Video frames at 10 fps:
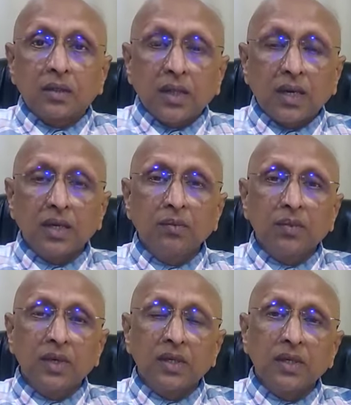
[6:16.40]
Second
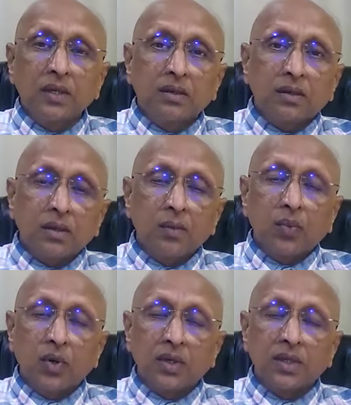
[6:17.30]
important
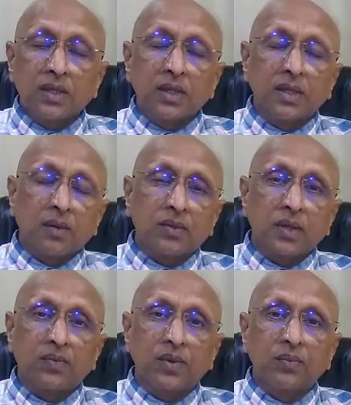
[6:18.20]
thing,
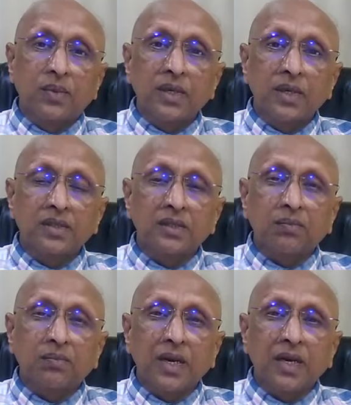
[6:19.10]
after 15 days, the
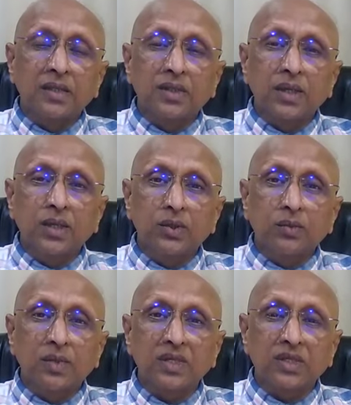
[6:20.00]
pain has reduced
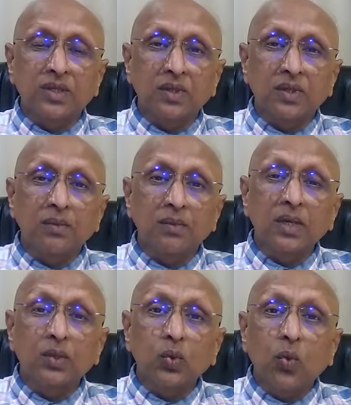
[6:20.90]
much. He was
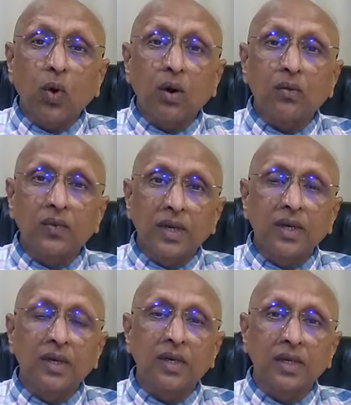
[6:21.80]
able to walk
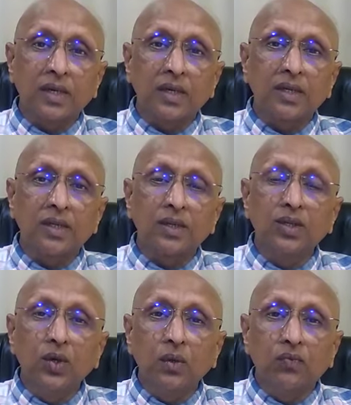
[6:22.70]
very clearly.
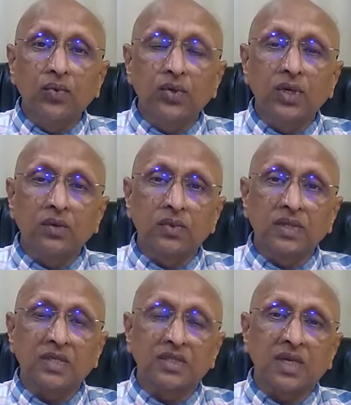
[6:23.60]
Knee fusion
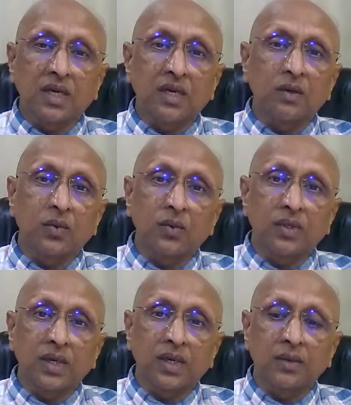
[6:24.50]
which has settled
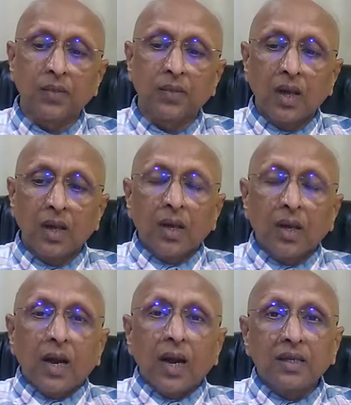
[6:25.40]
over there.
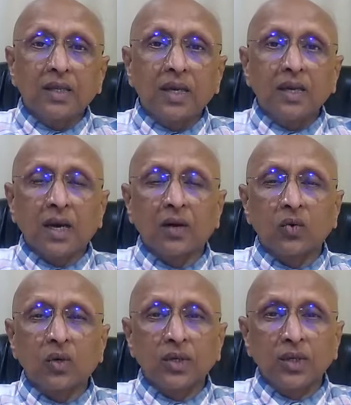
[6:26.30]
And then I
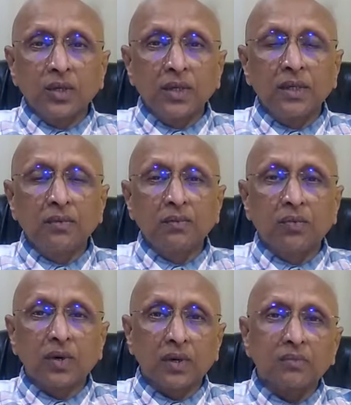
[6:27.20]
have continued him
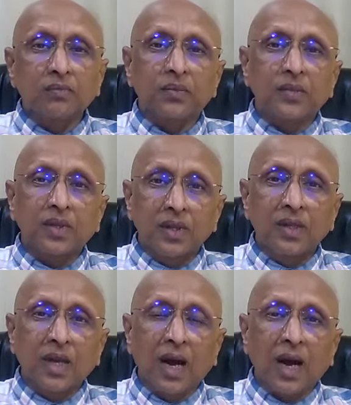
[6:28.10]
for,
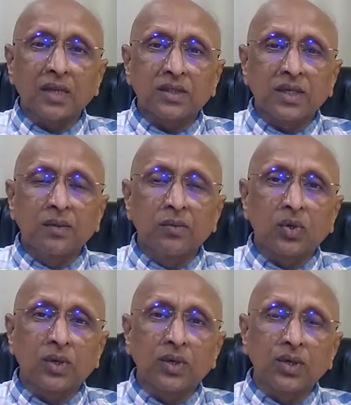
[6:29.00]
I asked him
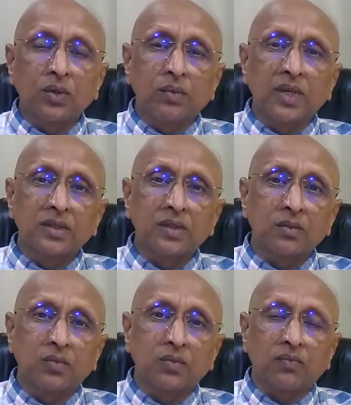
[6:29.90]
to continue
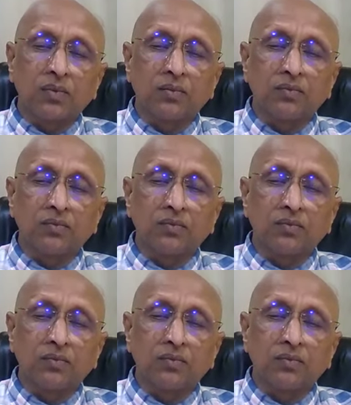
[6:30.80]
medicine for